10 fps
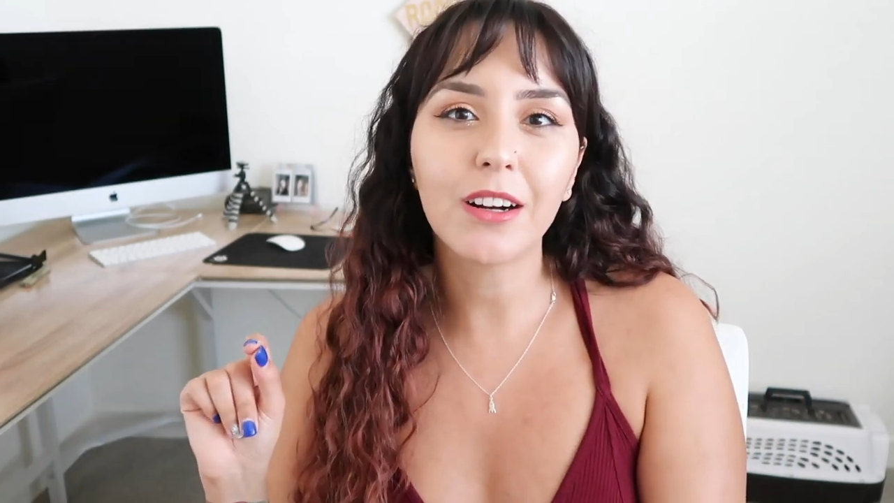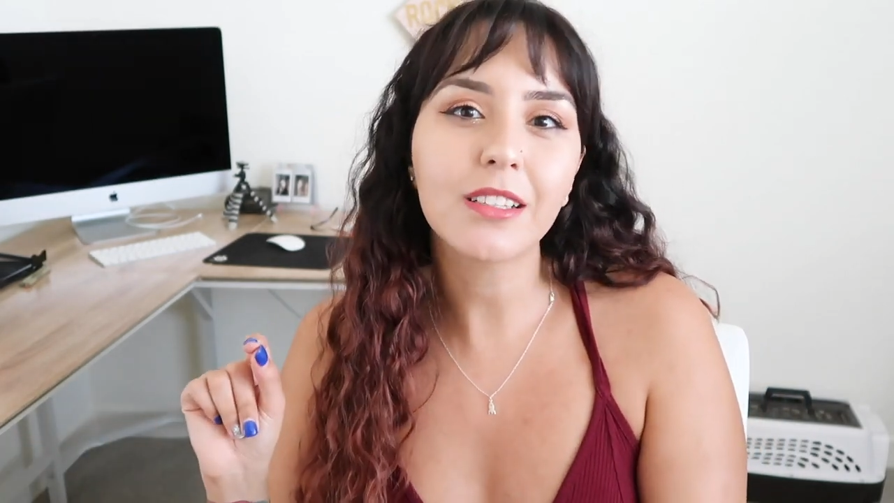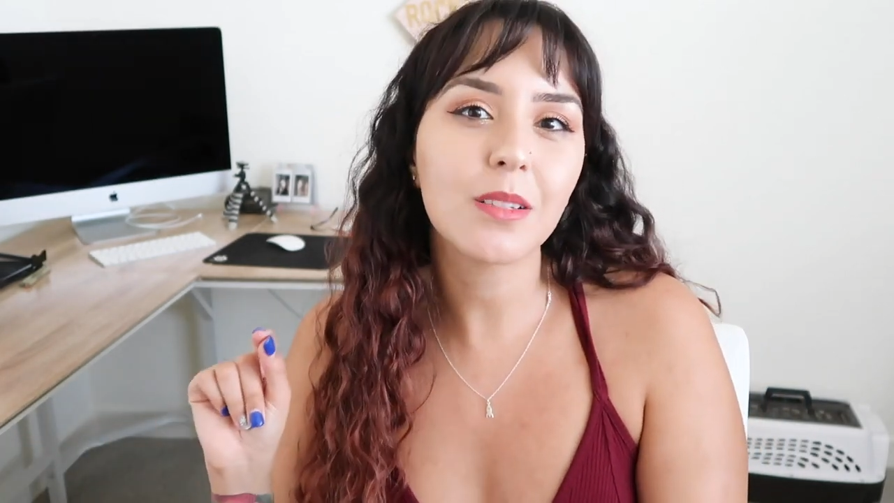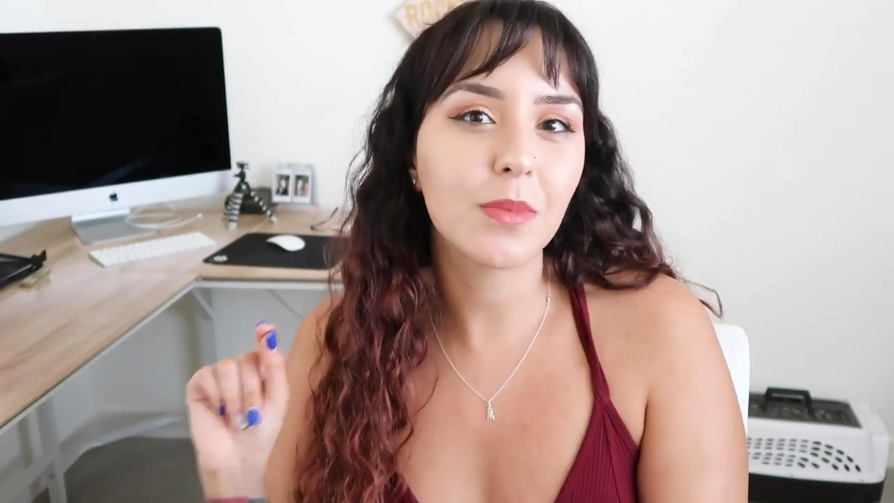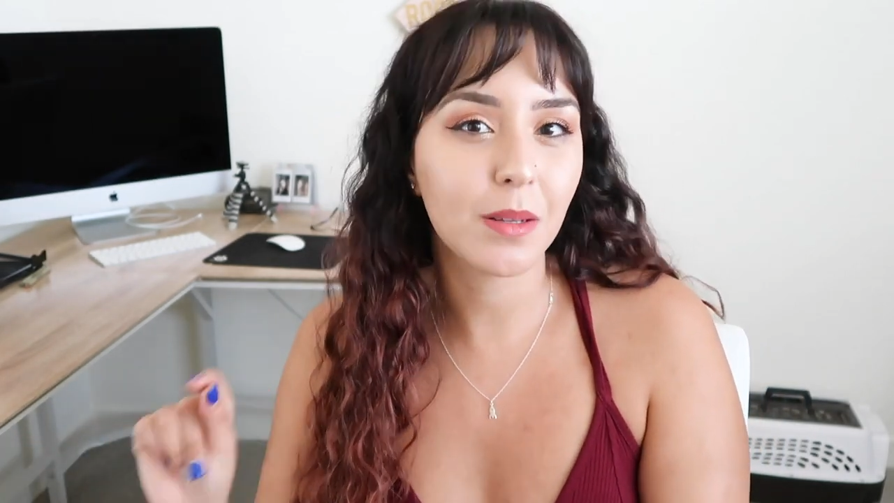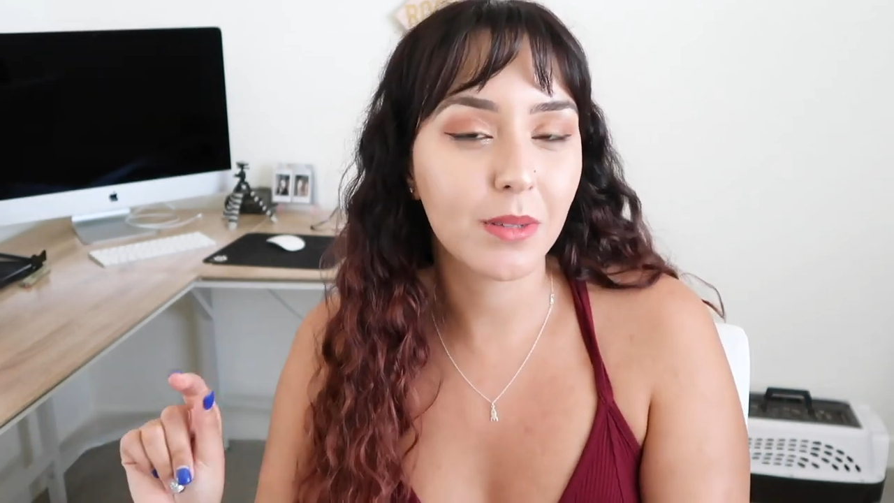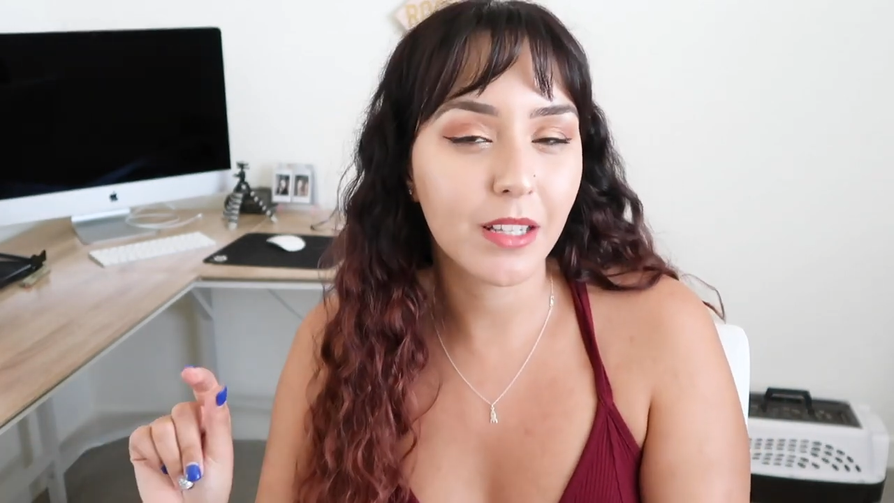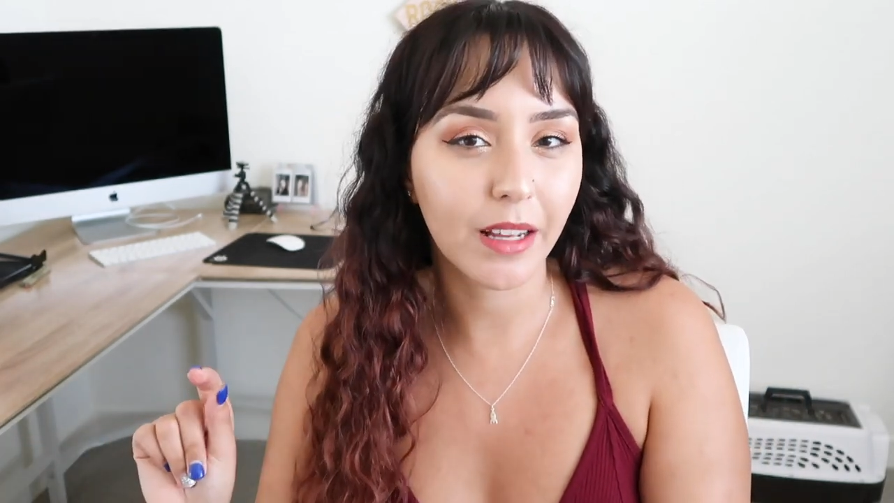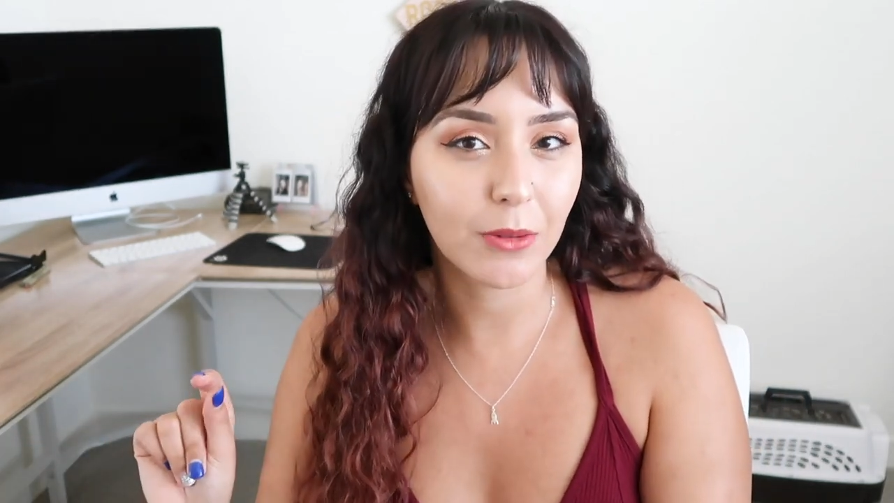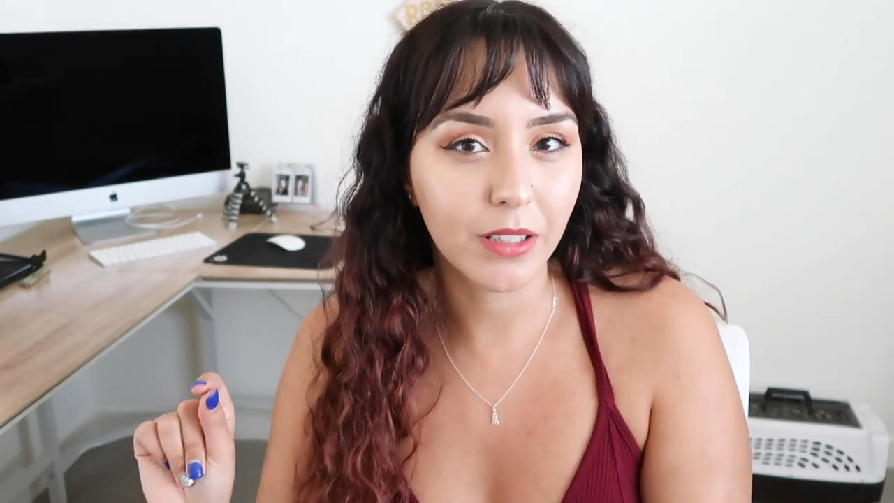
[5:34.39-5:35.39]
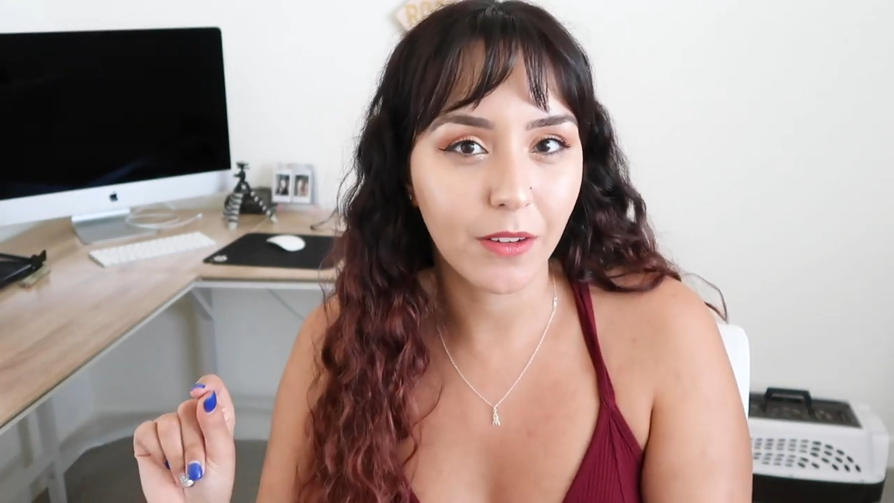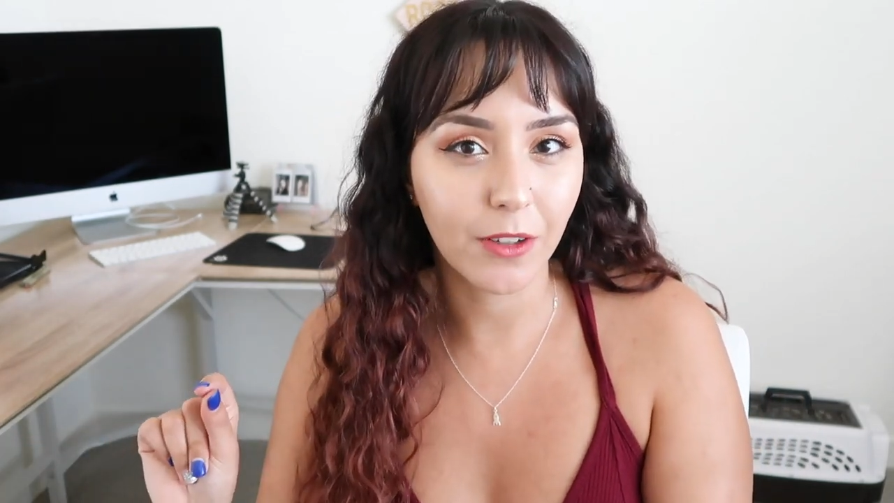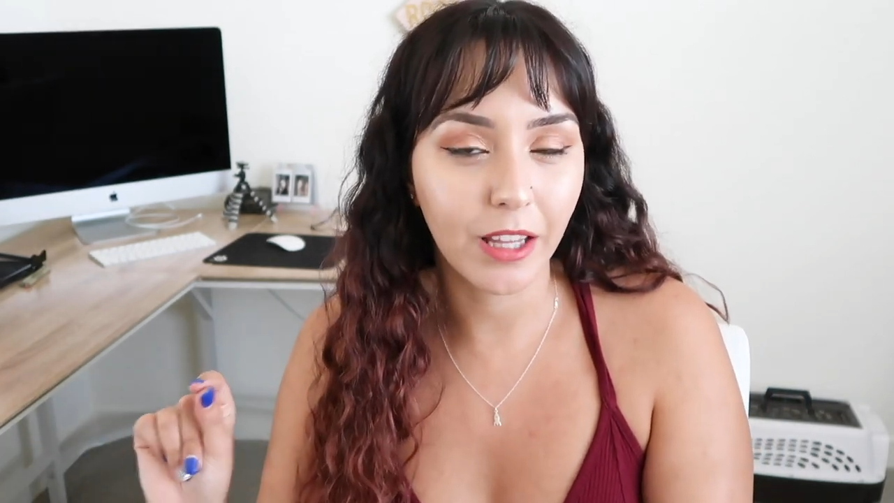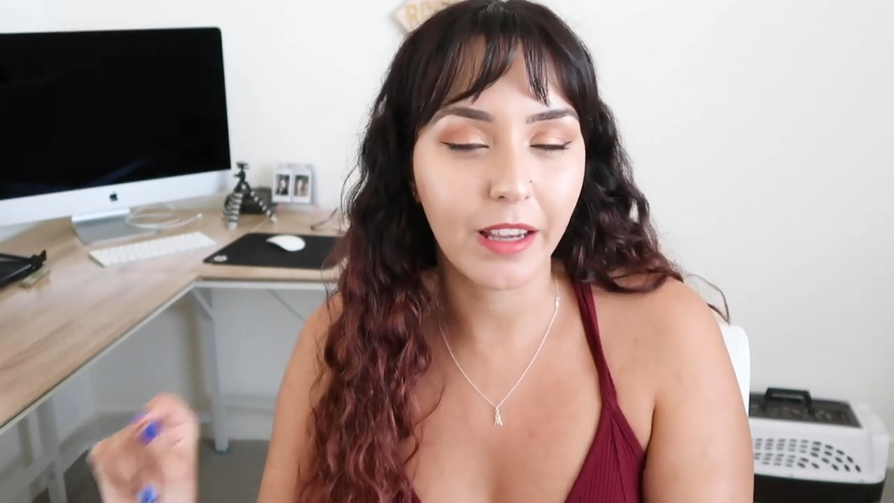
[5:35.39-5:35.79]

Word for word: are some tips that I would give you.